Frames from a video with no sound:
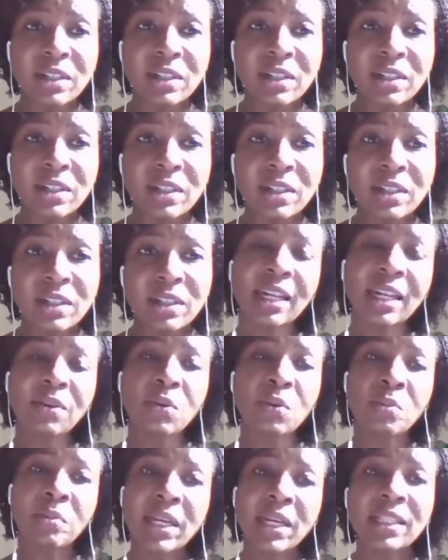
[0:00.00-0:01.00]
conditions
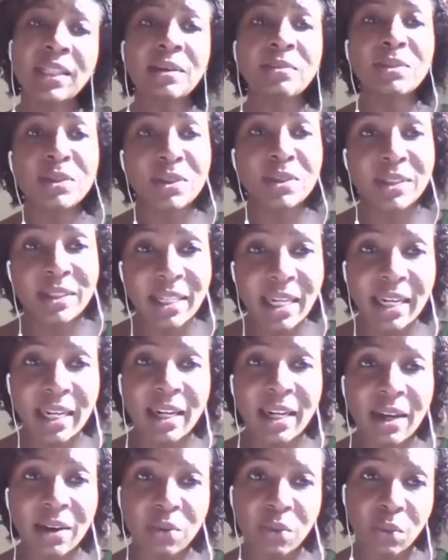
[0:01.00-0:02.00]
that will make them to
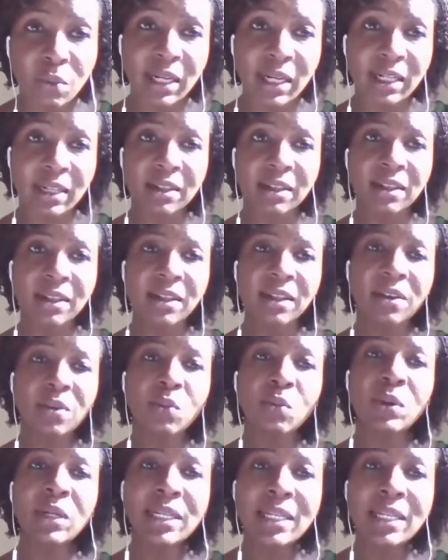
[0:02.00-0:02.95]
stay and work.